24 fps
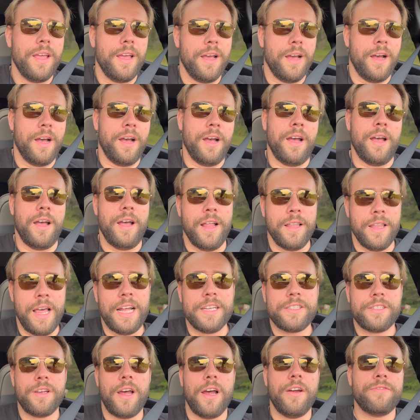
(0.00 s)
a
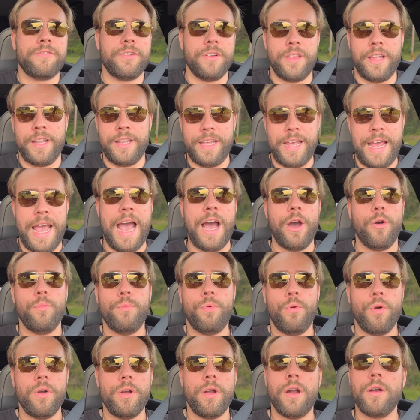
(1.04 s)
lot softer than the
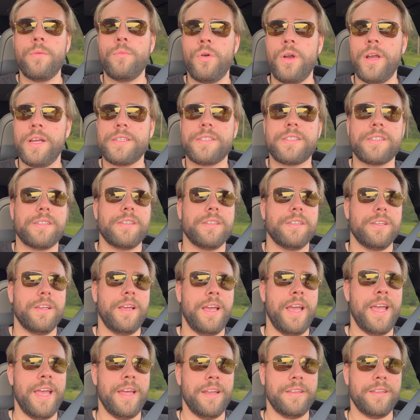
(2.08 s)
outboard armrest,
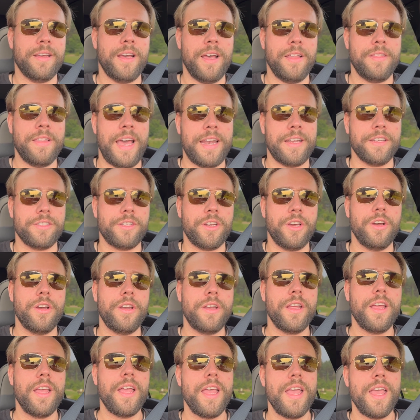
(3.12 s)
and that is
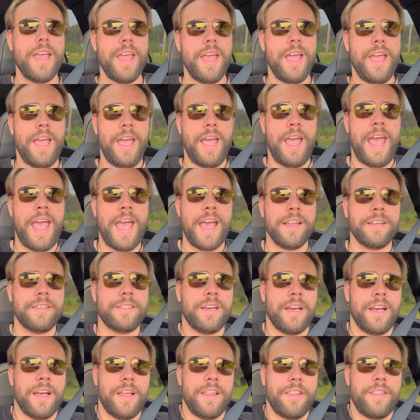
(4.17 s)
good. And
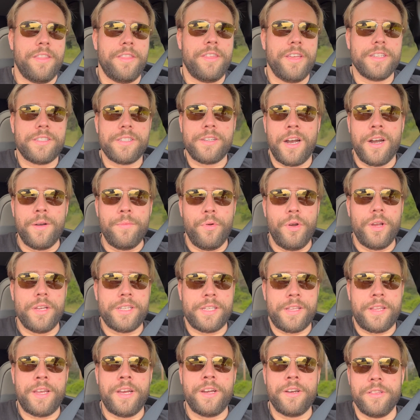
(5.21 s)
this
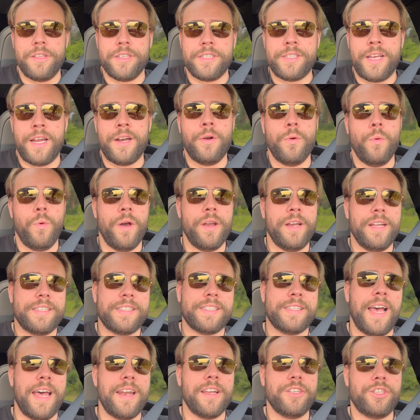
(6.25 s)
armrest here, the center one,
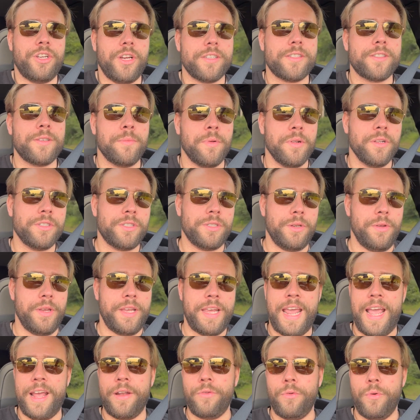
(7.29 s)
it's not adjustable, so you
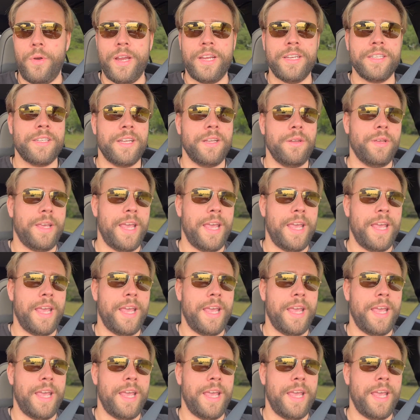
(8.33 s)
can't raise it, you